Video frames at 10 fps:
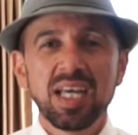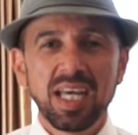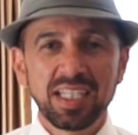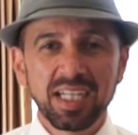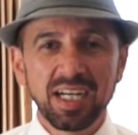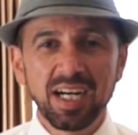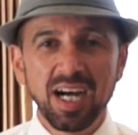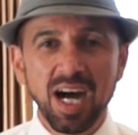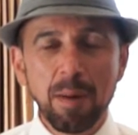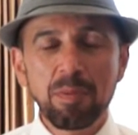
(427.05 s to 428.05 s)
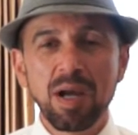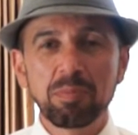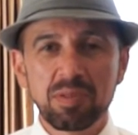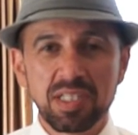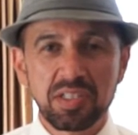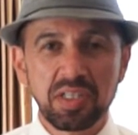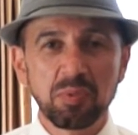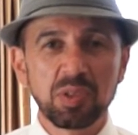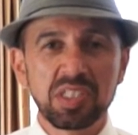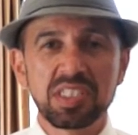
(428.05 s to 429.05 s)
in their upright position,
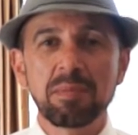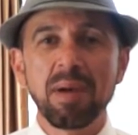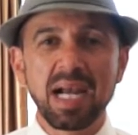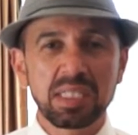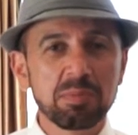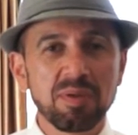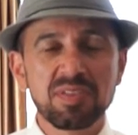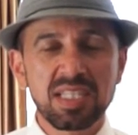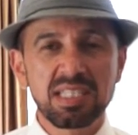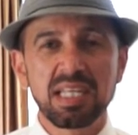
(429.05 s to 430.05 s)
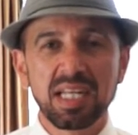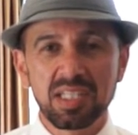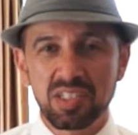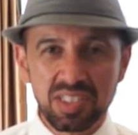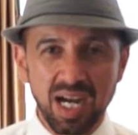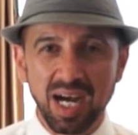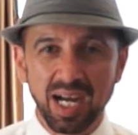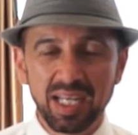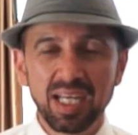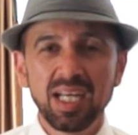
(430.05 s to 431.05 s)
which is the maximum of 16 inches high.